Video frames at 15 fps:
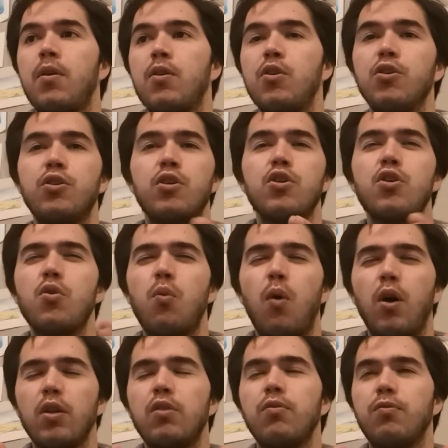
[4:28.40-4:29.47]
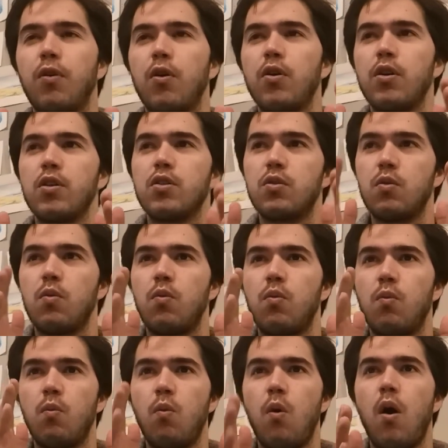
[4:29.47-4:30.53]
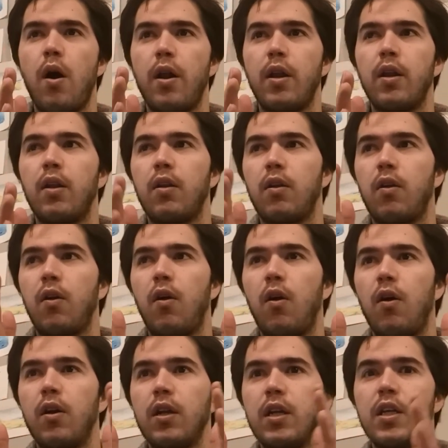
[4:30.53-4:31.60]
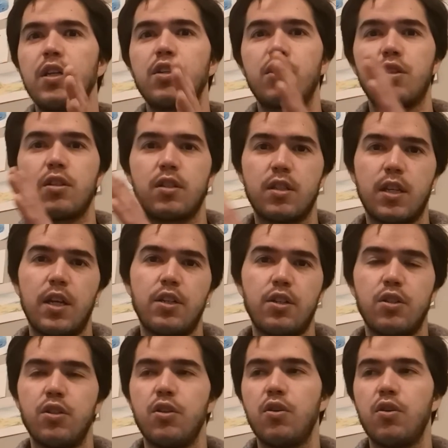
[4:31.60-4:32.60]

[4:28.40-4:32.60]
you want to focus one on each session.